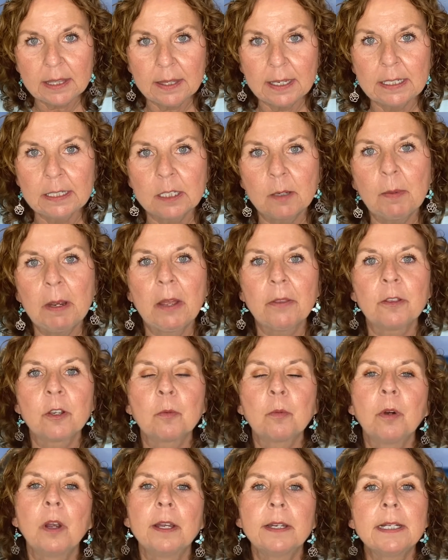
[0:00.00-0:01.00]
things about their
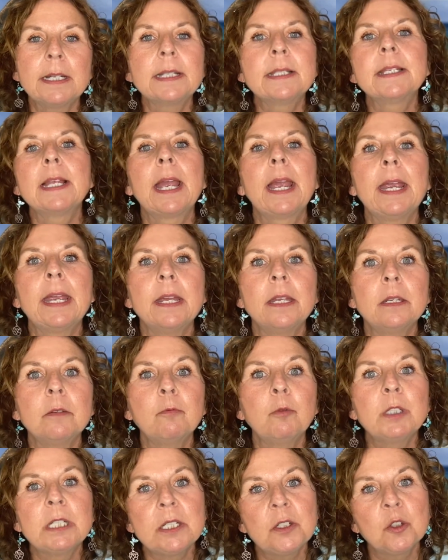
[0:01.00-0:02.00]
products and
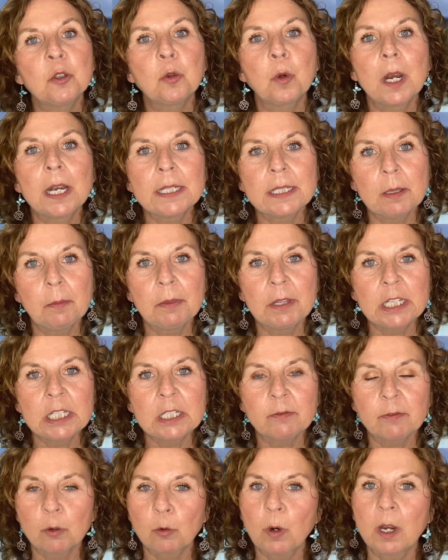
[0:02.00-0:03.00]
wanted to try some things
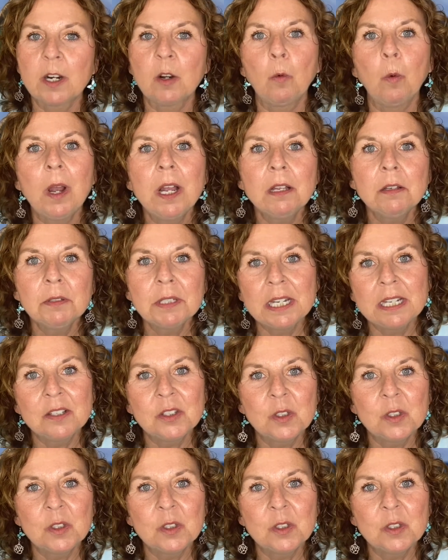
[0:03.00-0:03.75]
for quite a while now,